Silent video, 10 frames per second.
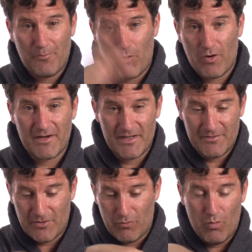Pour it
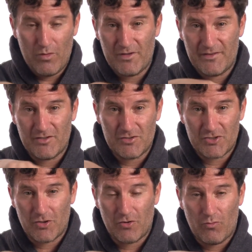in the
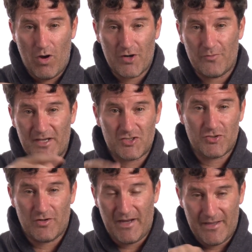sugar-water
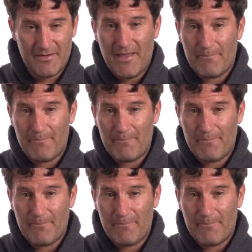mixture and